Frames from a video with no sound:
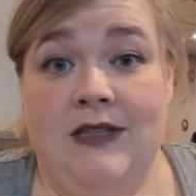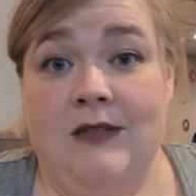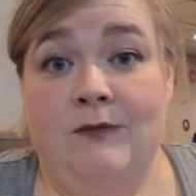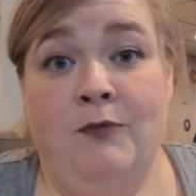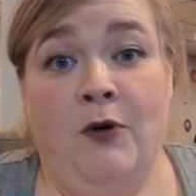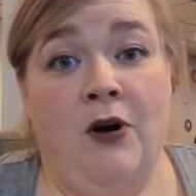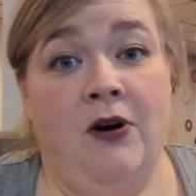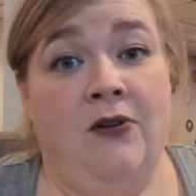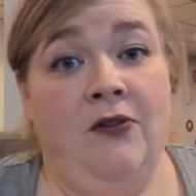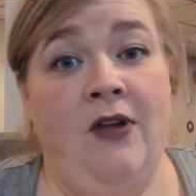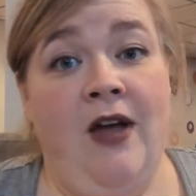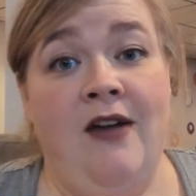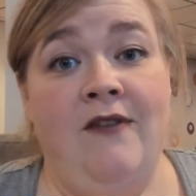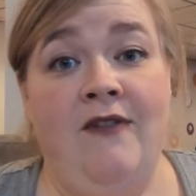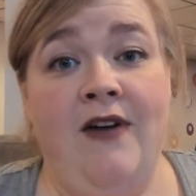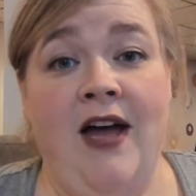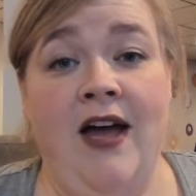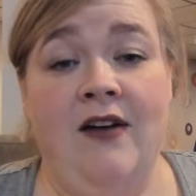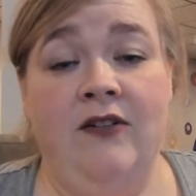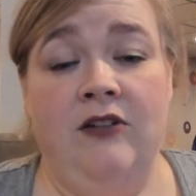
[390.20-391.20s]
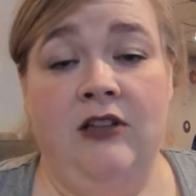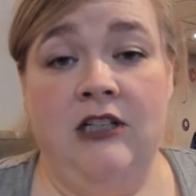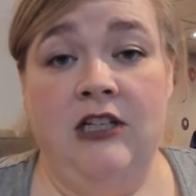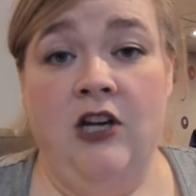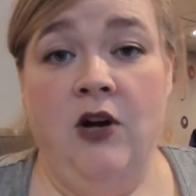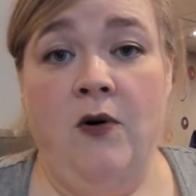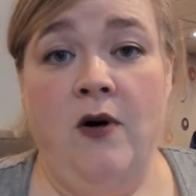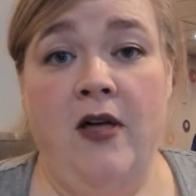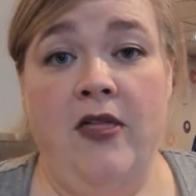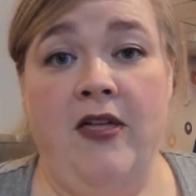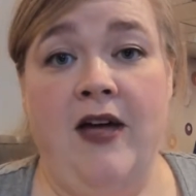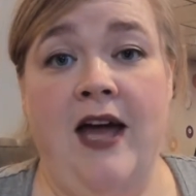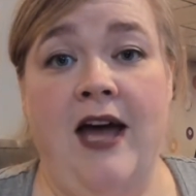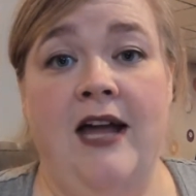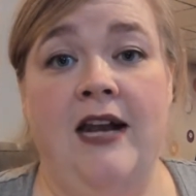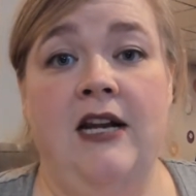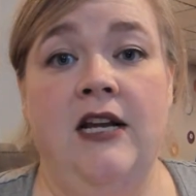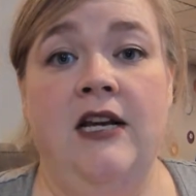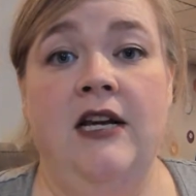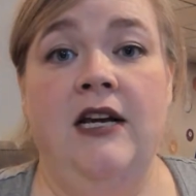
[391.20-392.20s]
part of life I have to deal with
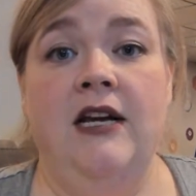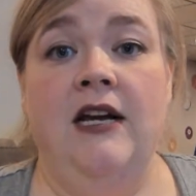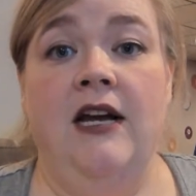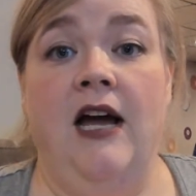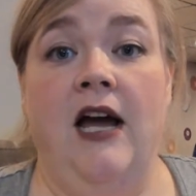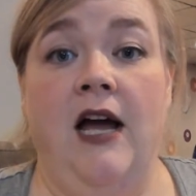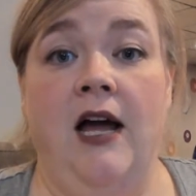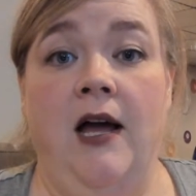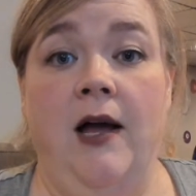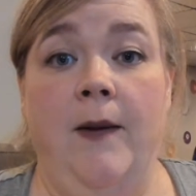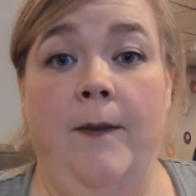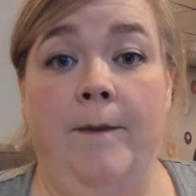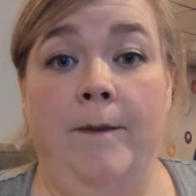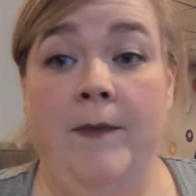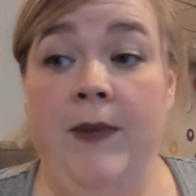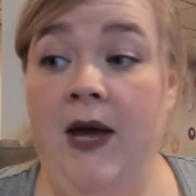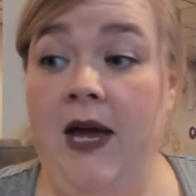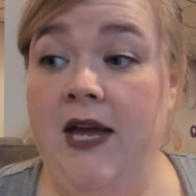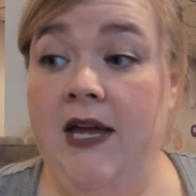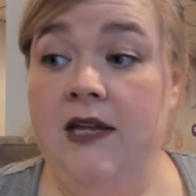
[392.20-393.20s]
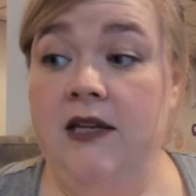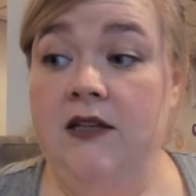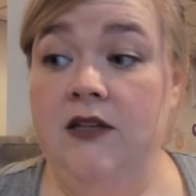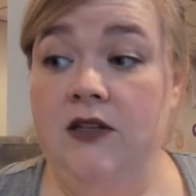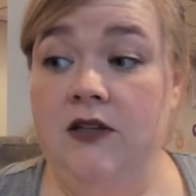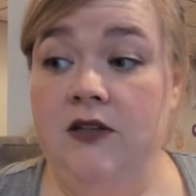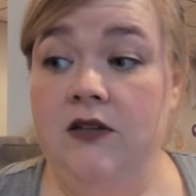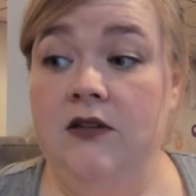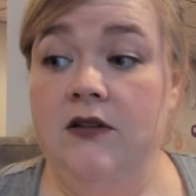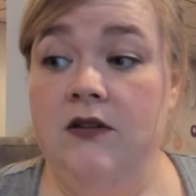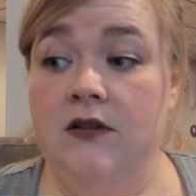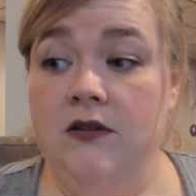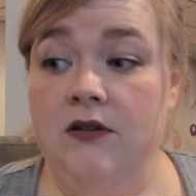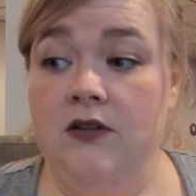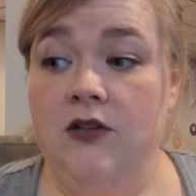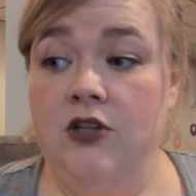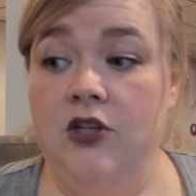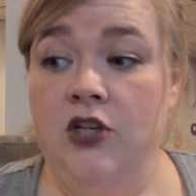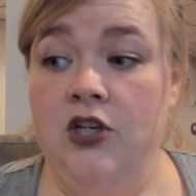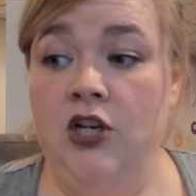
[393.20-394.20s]
that. But
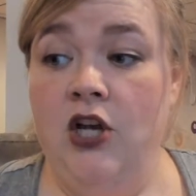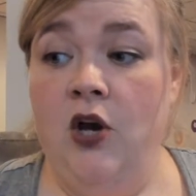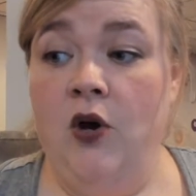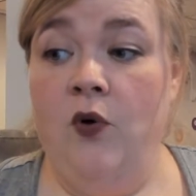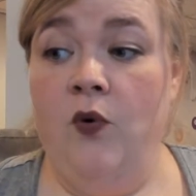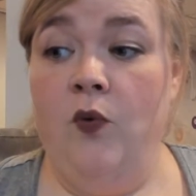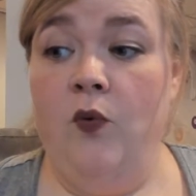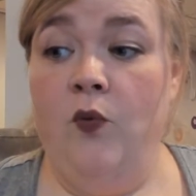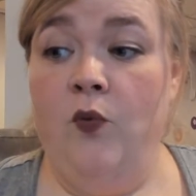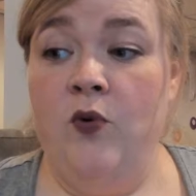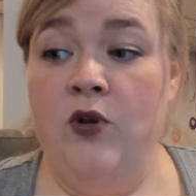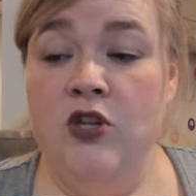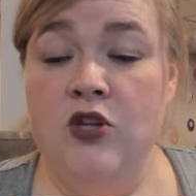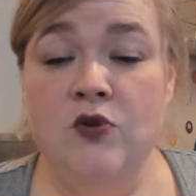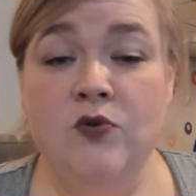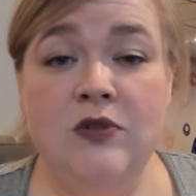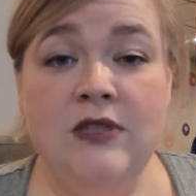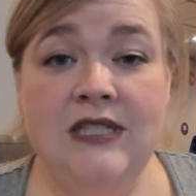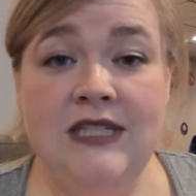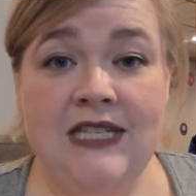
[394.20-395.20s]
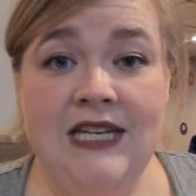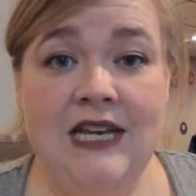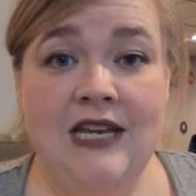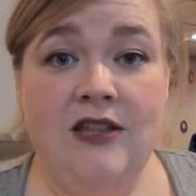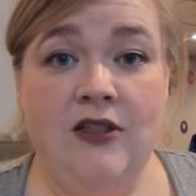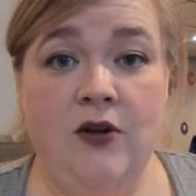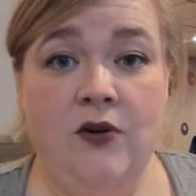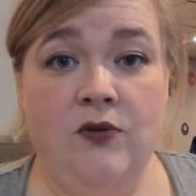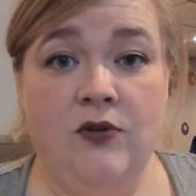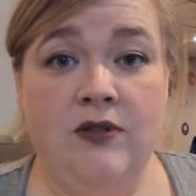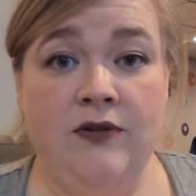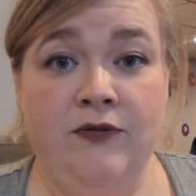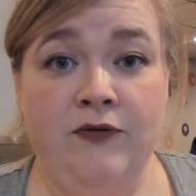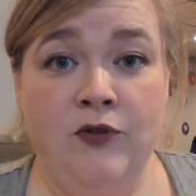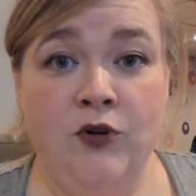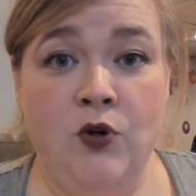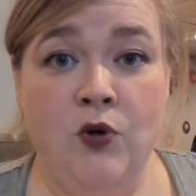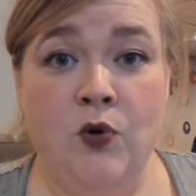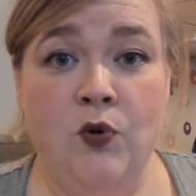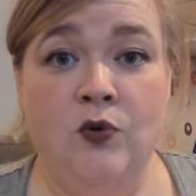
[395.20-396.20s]
when you see those
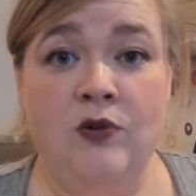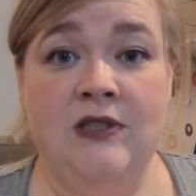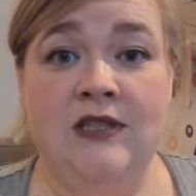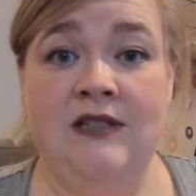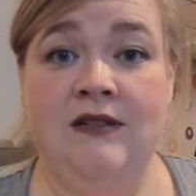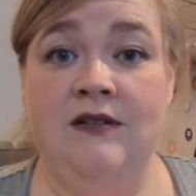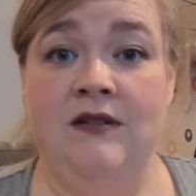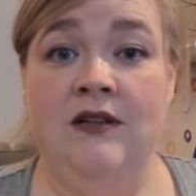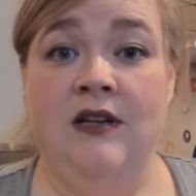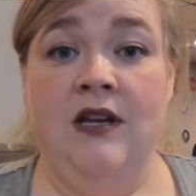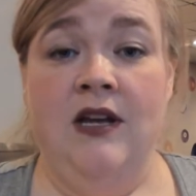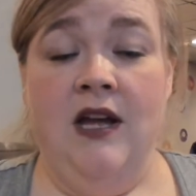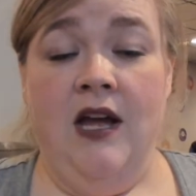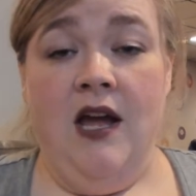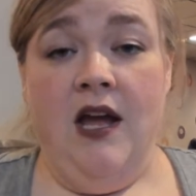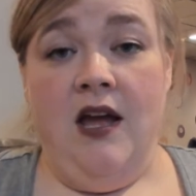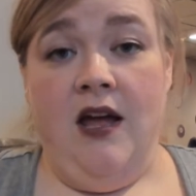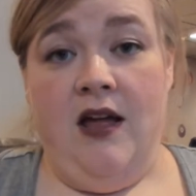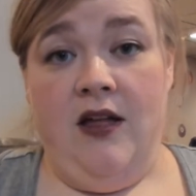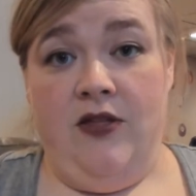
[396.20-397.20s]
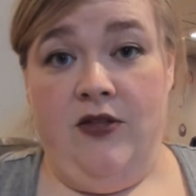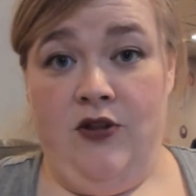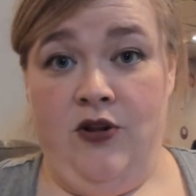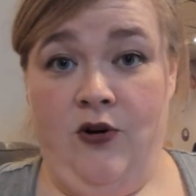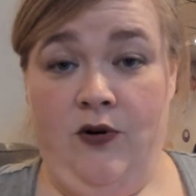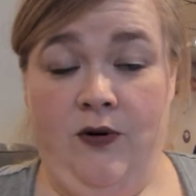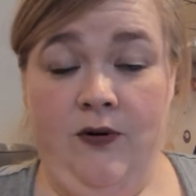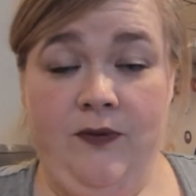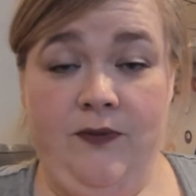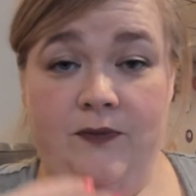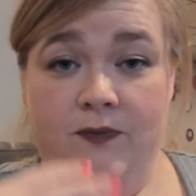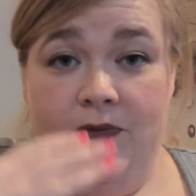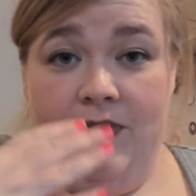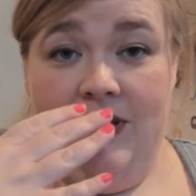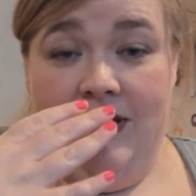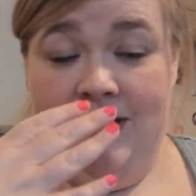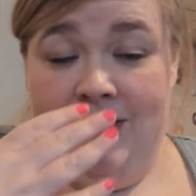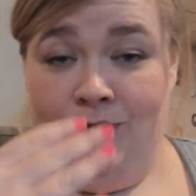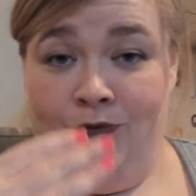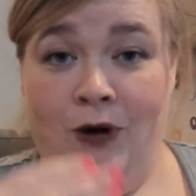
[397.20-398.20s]
foods and
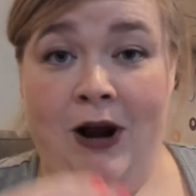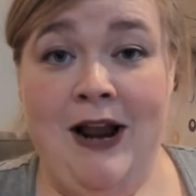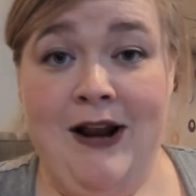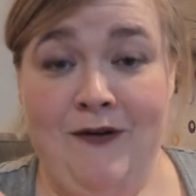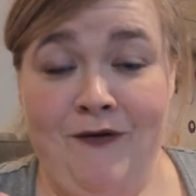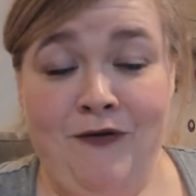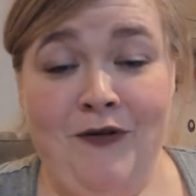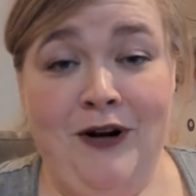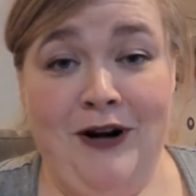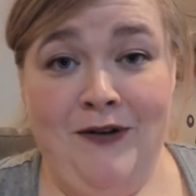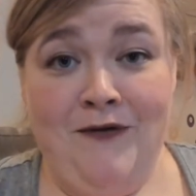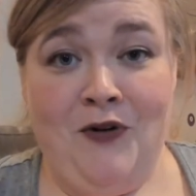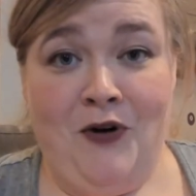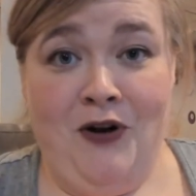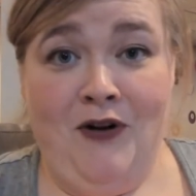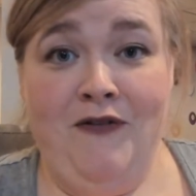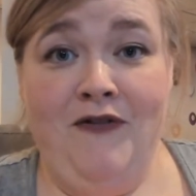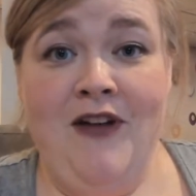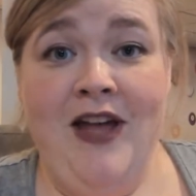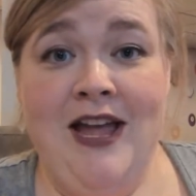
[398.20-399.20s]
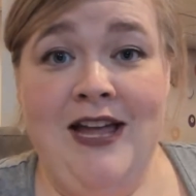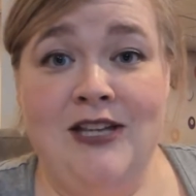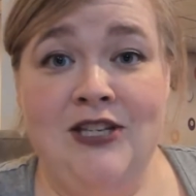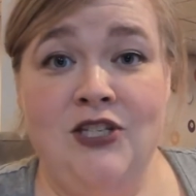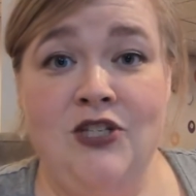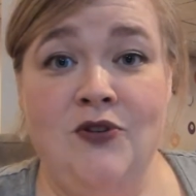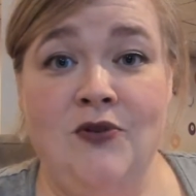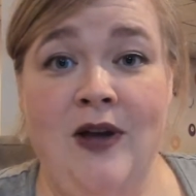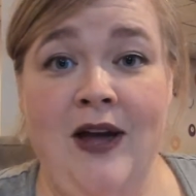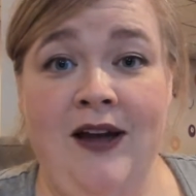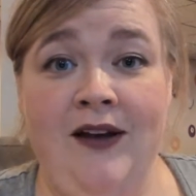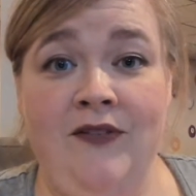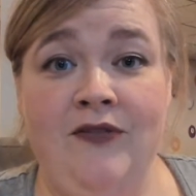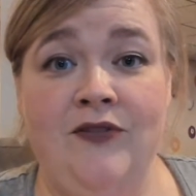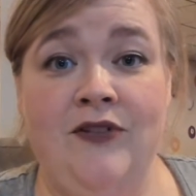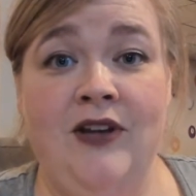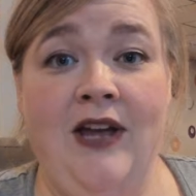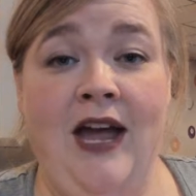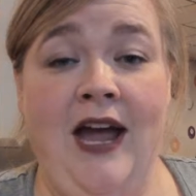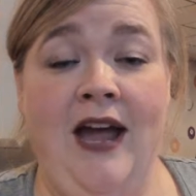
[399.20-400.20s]
it's right in front of your face, you have
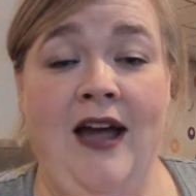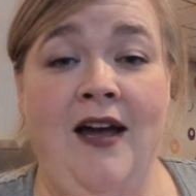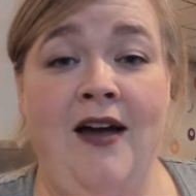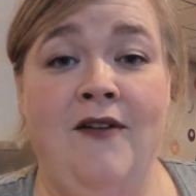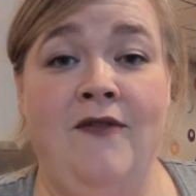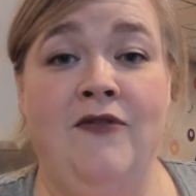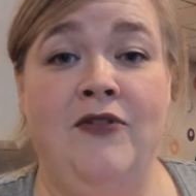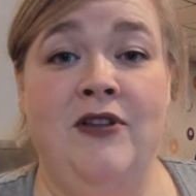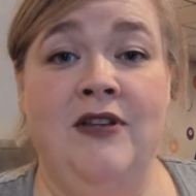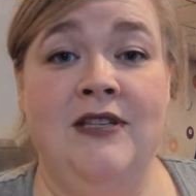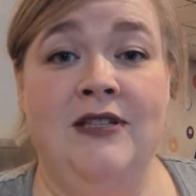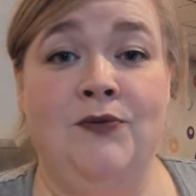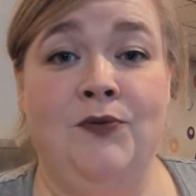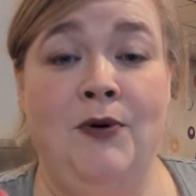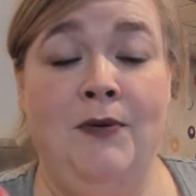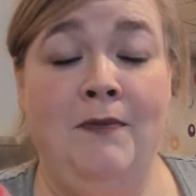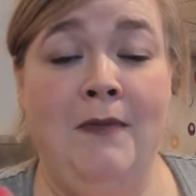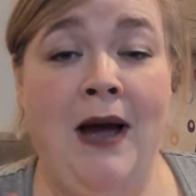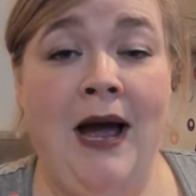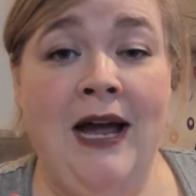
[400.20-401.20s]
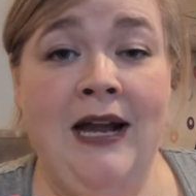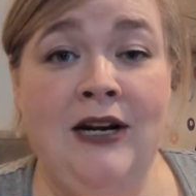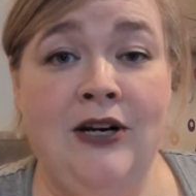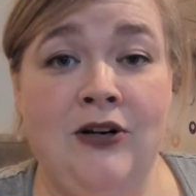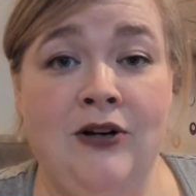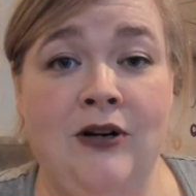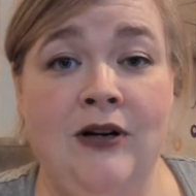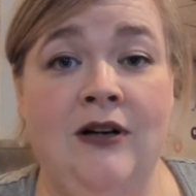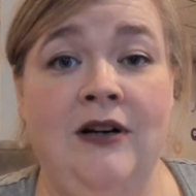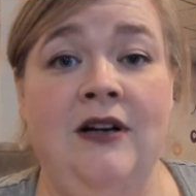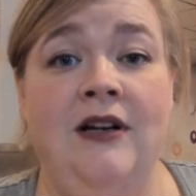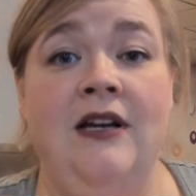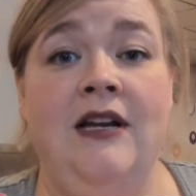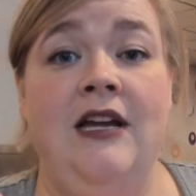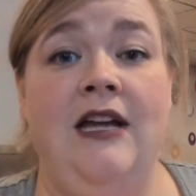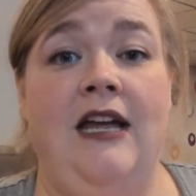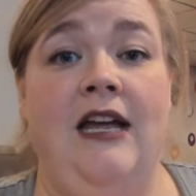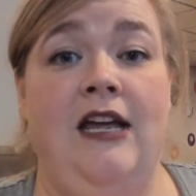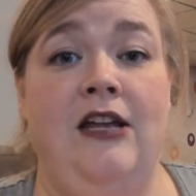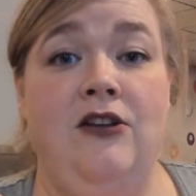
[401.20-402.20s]
to have this reminder
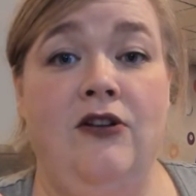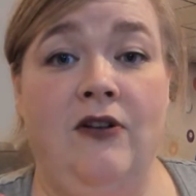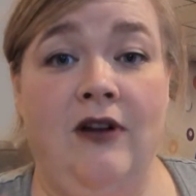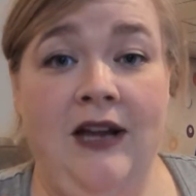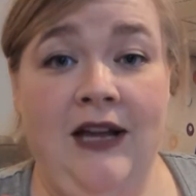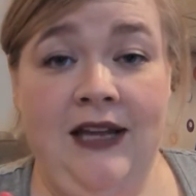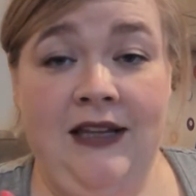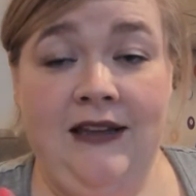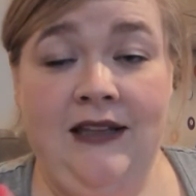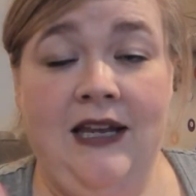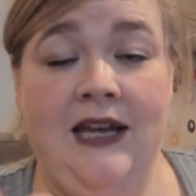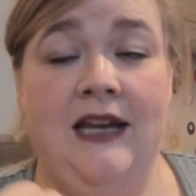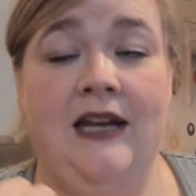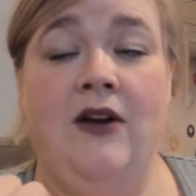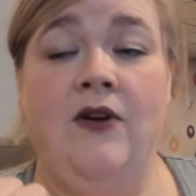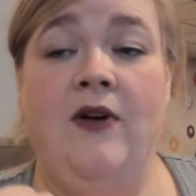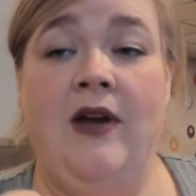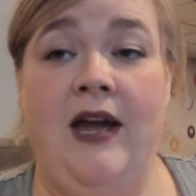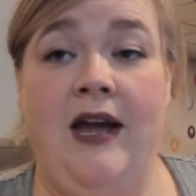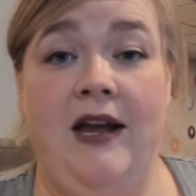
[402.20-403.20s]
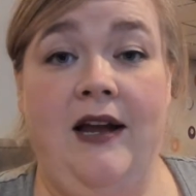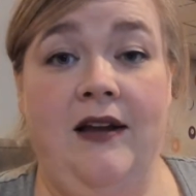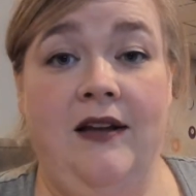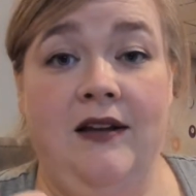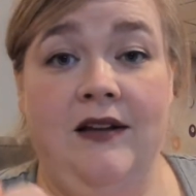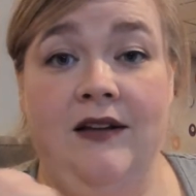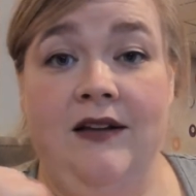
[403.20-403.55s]
in your head, like, okay,